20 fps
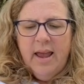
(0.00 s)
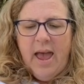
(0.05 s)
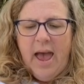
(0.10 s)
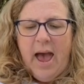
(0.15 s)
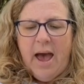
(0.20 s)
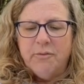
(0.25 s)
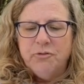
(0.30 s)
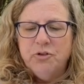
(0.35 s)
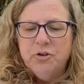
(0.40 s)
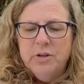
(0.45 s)

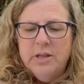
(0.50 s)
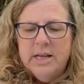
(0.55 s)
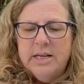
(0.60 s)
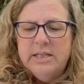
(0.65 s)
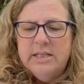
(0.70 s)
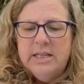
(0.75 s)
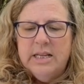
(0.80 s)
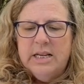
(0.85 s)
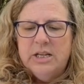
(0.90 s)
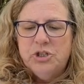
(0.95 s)
After
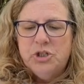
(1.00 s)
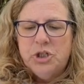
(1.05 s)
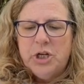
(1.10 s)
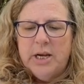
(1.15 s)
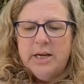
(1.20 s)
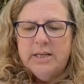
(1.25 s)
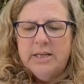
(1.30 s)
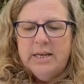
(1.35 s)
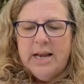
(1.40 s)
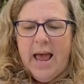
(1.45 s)
this, the
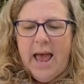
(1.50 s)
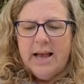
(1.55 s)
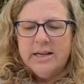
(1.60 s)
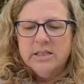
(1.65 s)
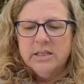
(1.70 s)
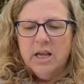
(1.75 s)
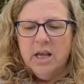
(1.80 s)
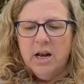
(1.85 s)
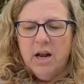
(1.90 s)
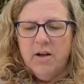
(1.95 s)
enchanted
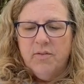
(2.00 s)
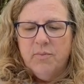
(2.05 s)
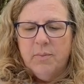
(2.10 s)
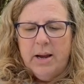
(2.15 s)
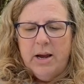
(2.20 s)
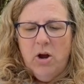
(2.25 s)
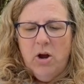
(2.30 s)
axe cut off my